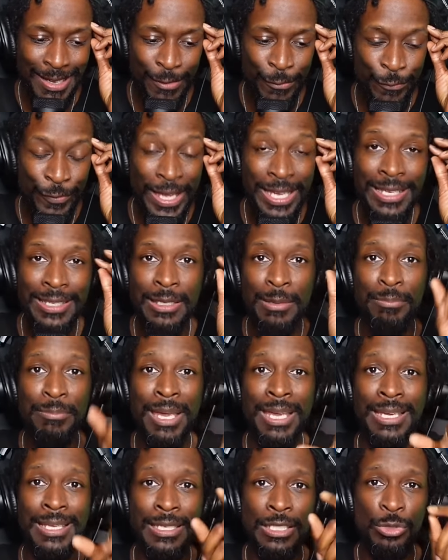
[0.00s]
fake it to
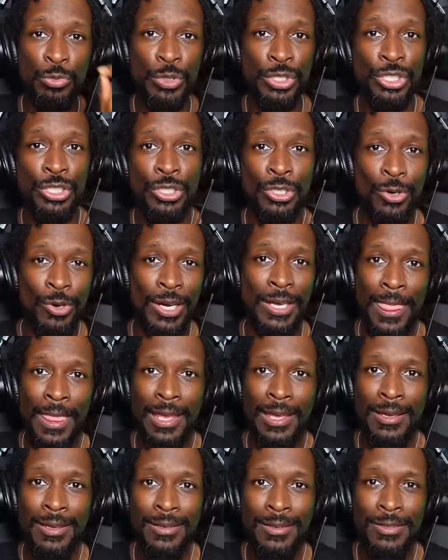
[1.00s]
make it is what you're doing.
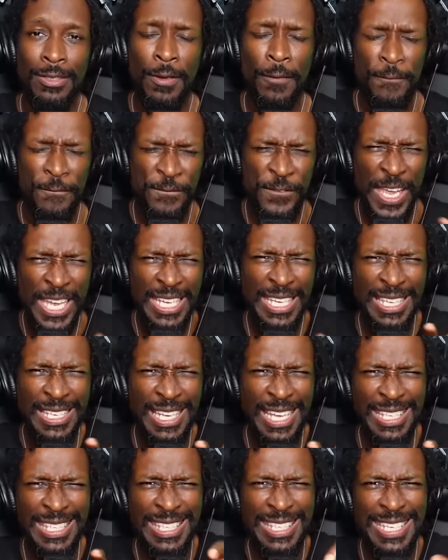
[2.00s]
You're faking
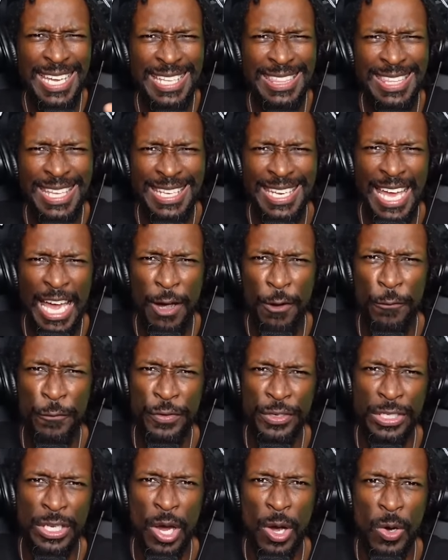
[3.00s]
like you got that alpha
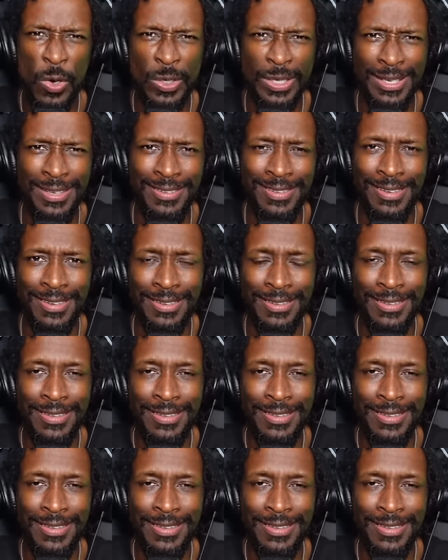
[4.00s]
dog in you.